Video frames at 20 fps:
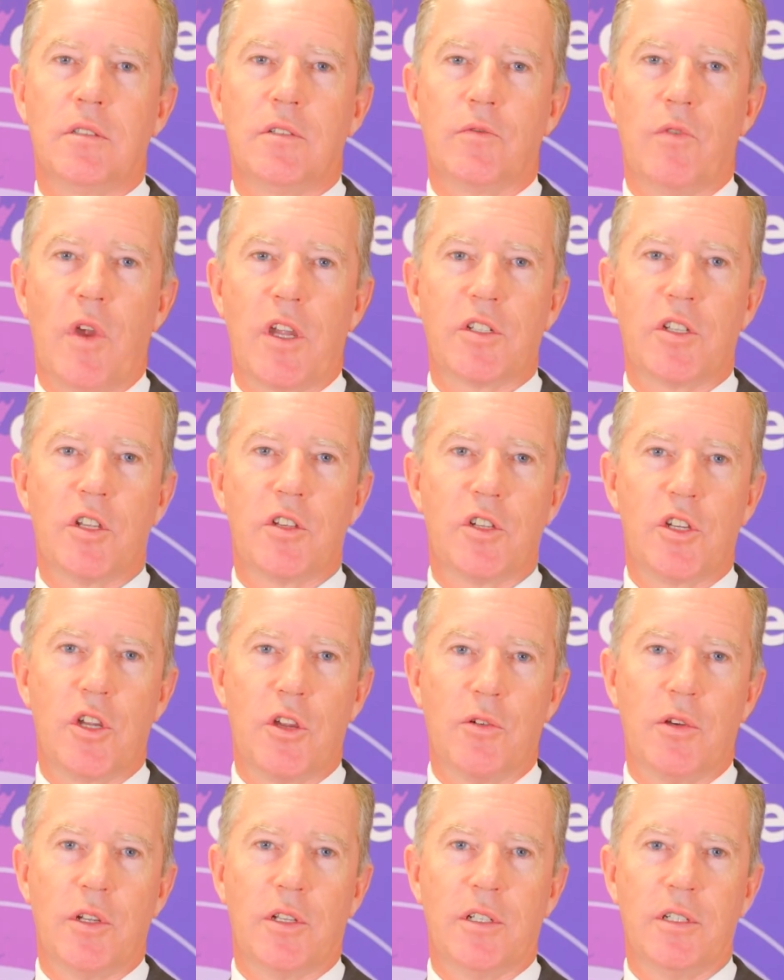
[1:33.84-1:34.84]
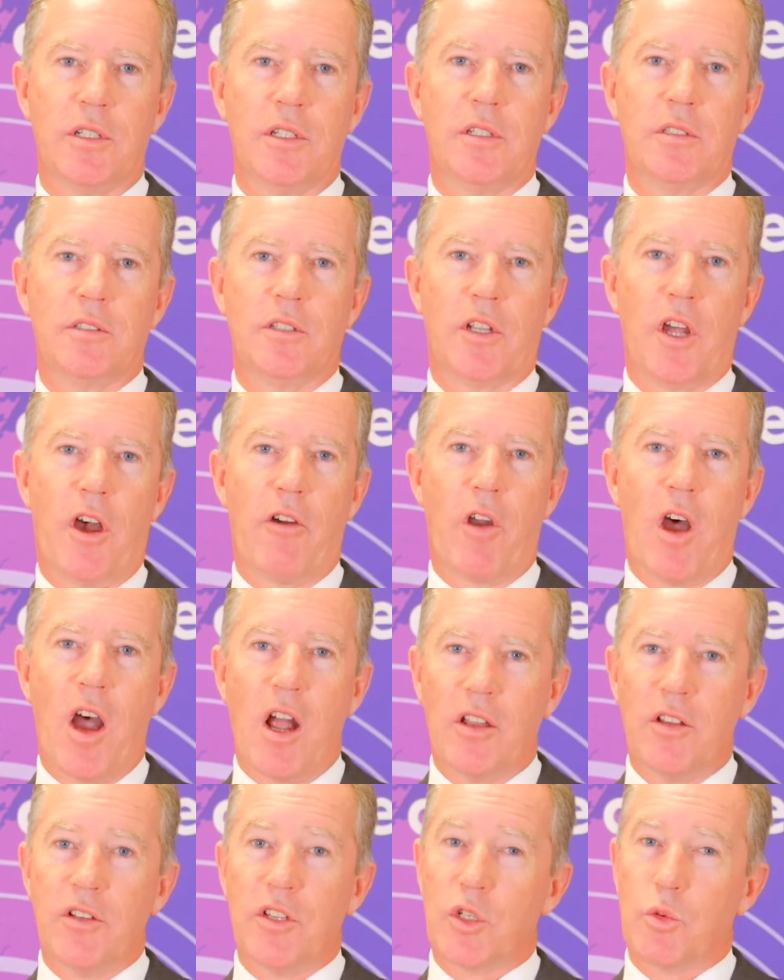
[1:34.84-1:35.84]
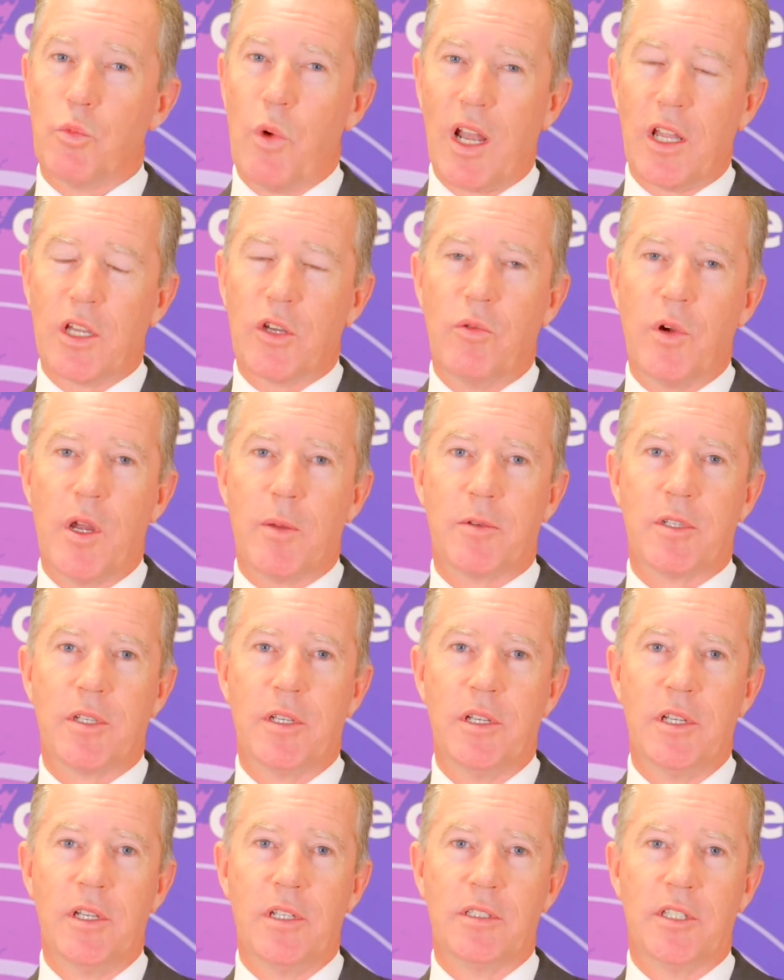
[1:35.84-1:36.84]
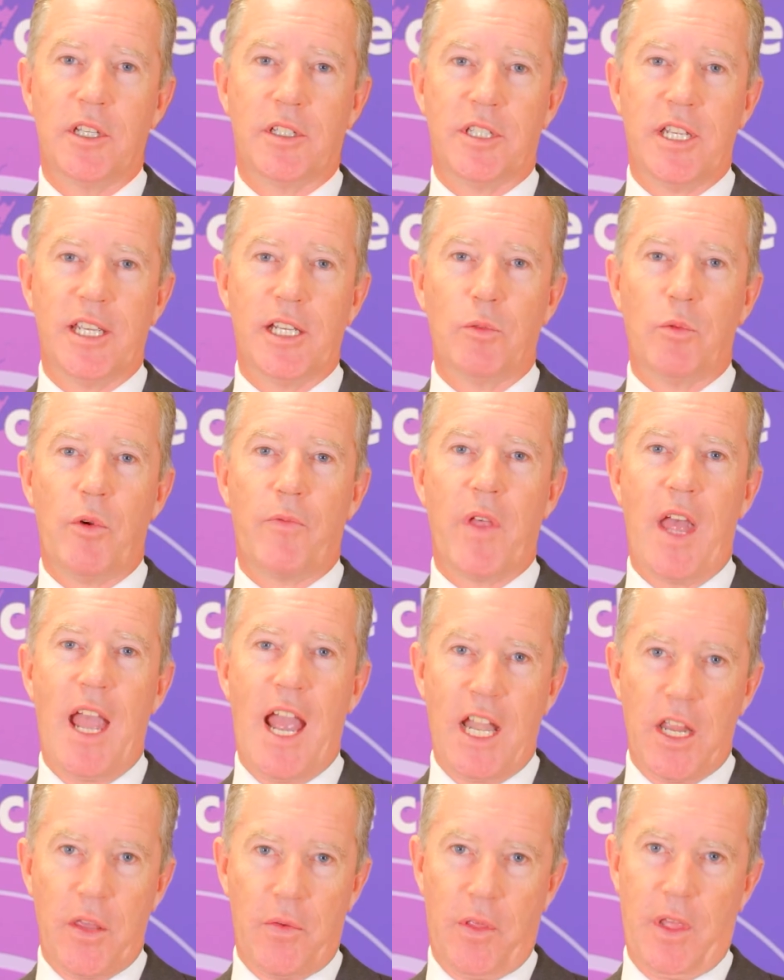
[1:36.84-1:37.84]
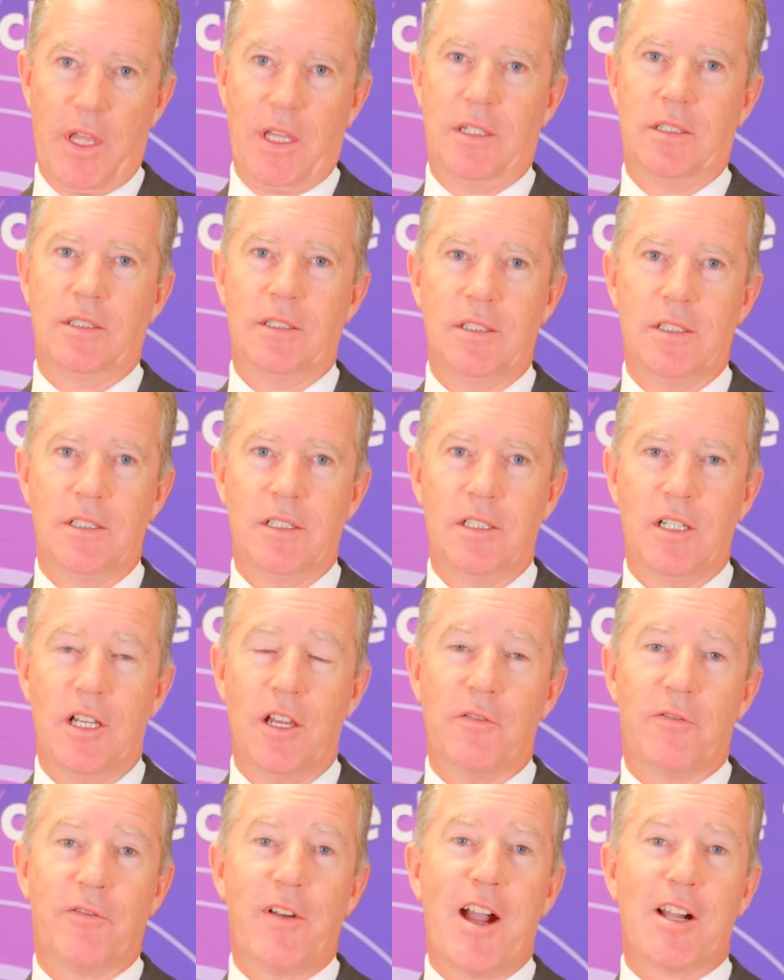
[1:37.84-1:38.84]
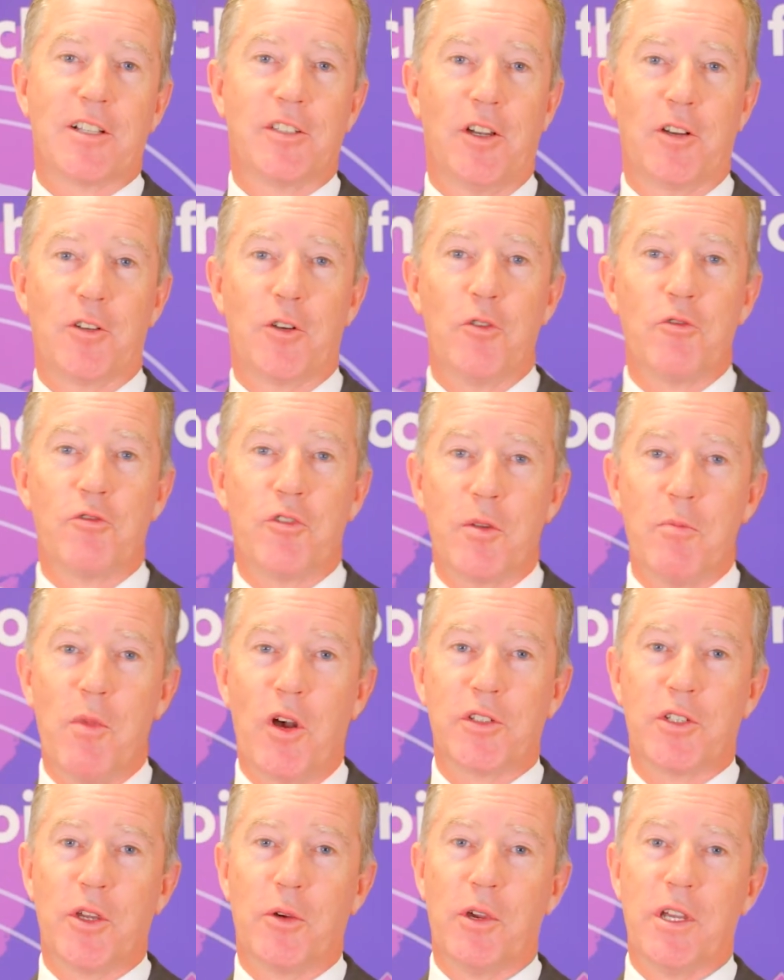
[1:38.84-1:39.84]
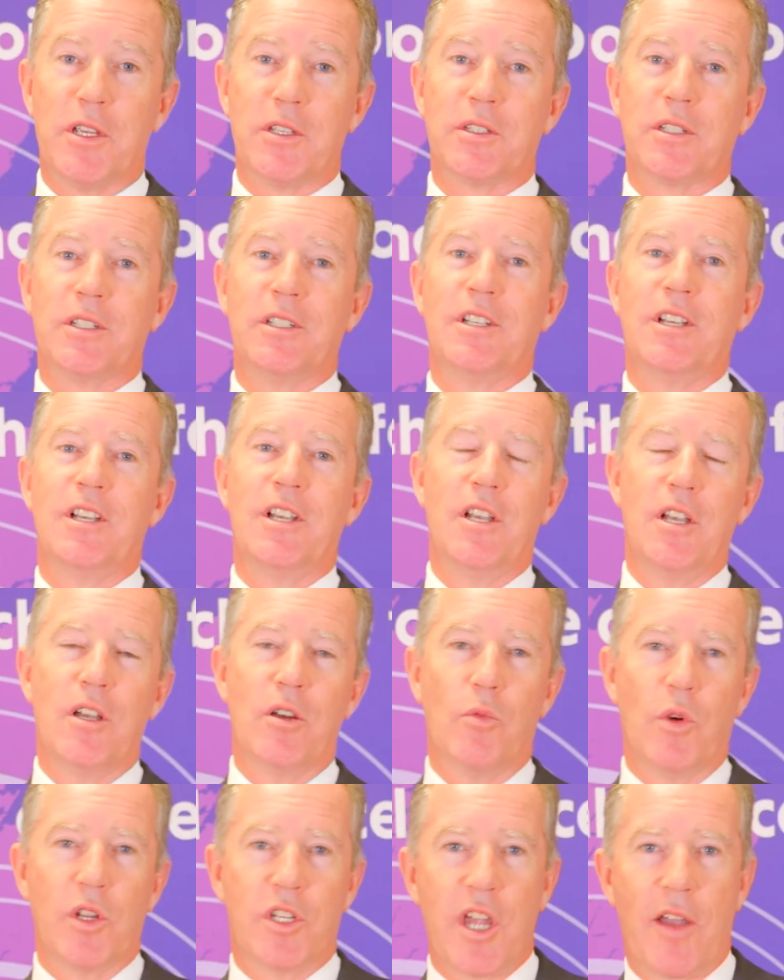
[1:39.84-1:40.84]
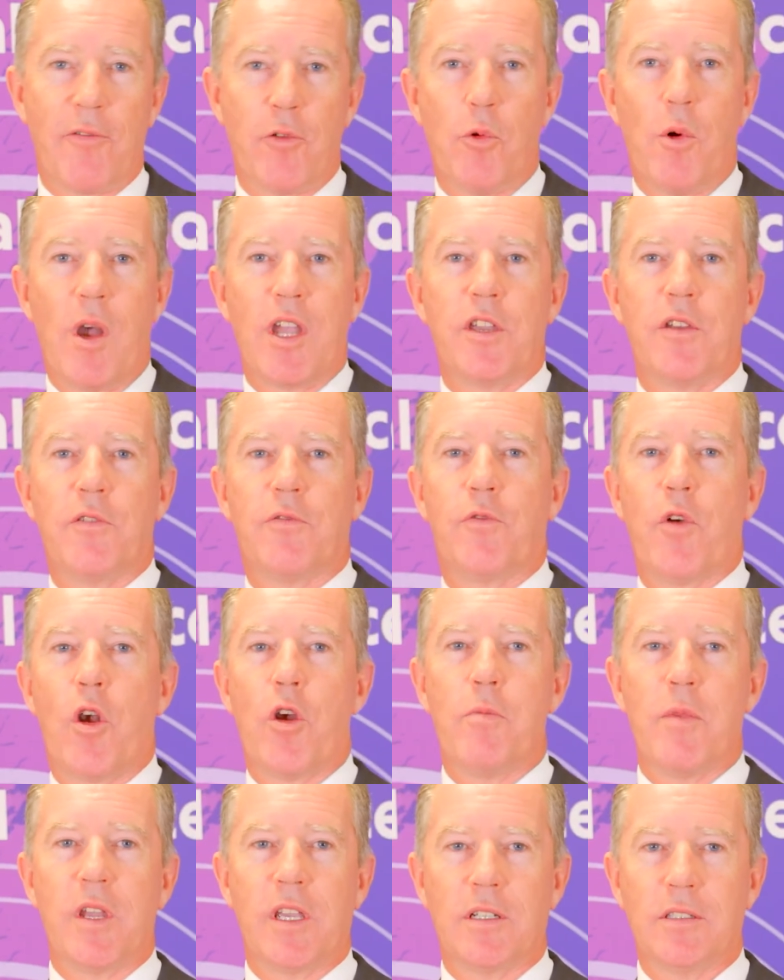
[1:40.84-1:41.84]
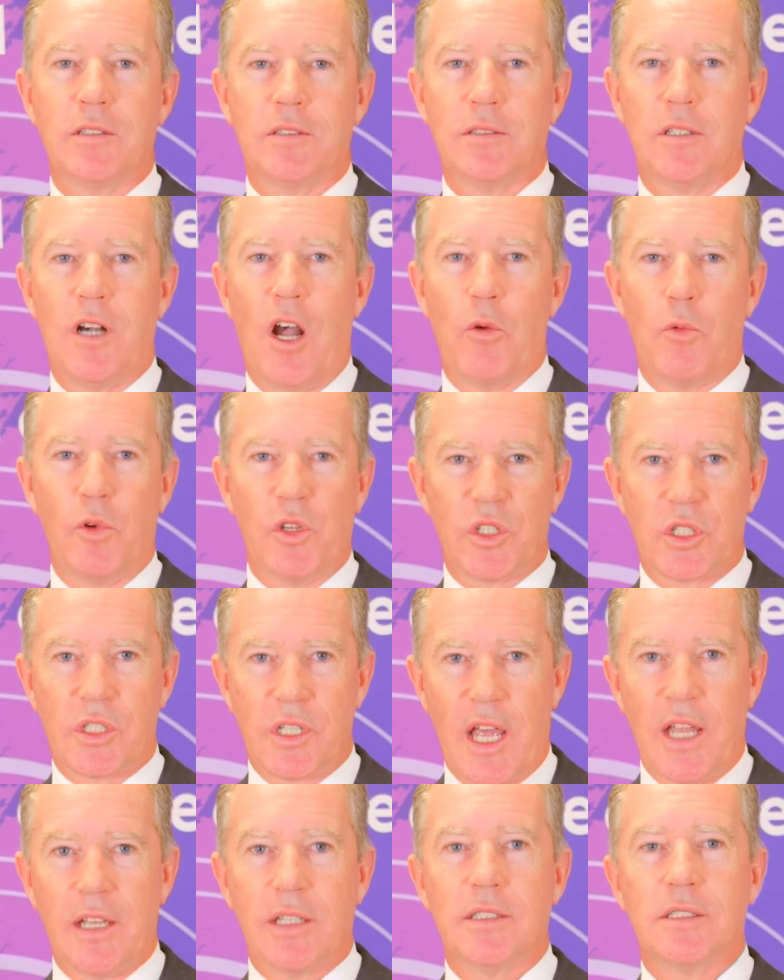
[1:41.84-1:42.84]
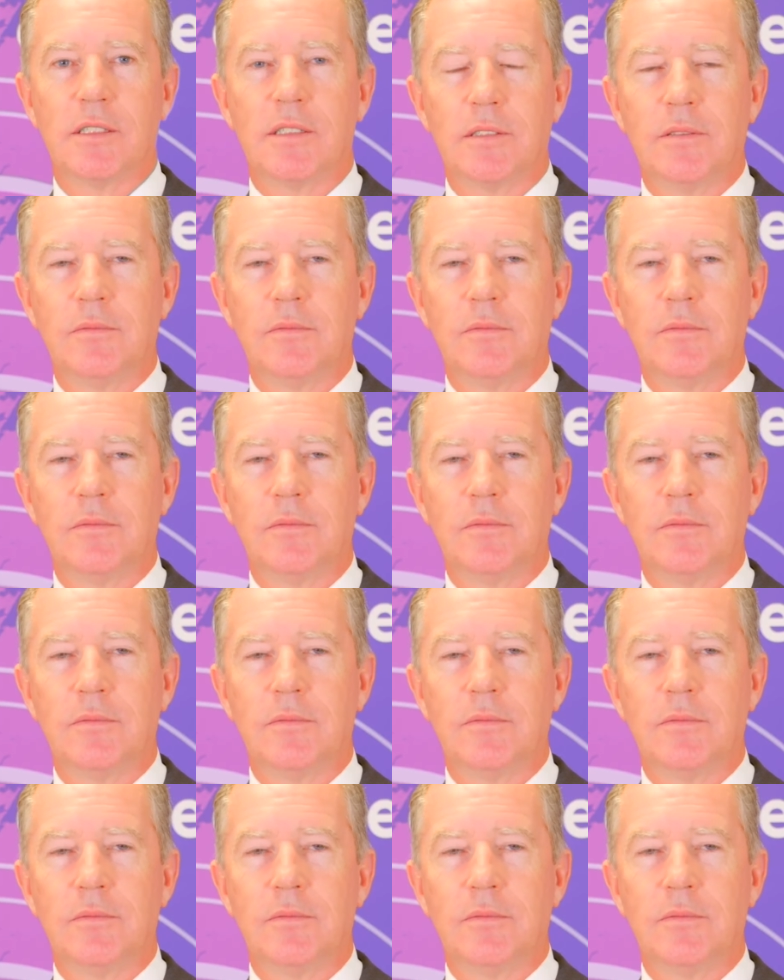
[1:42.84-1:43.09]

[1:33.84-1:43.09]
rest assured that our island is well equipped to deal with anything. In fact, our country motto is, whichever way you throw me, I will stand.